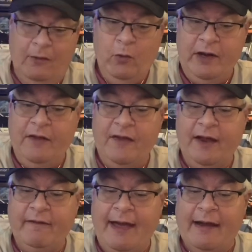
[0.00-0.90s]
What do you
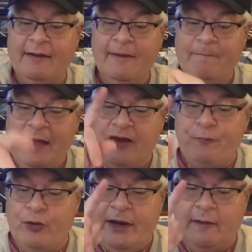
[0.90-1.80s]
think of that? That's
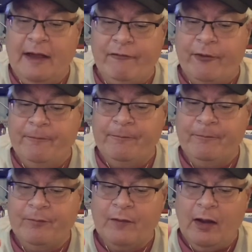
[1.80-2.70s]
pretty clever,
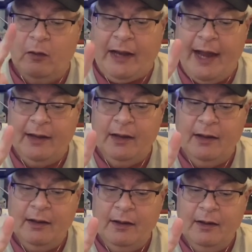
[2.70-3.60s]
okay?
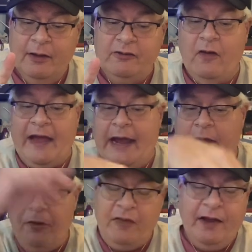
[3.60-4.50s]
So the
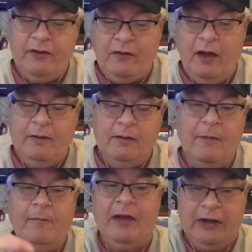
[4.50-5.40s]
air thing is on
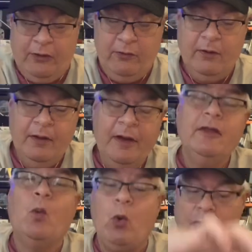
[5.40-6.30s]
here.
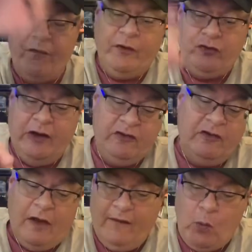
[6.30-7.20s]
The water
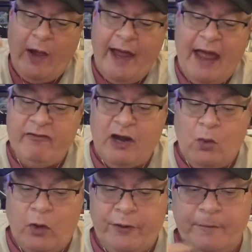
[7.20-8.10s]
filtration's on the way. I have it on
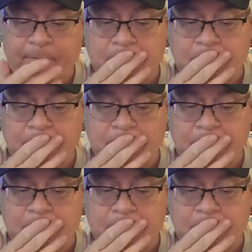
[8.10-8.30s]
order.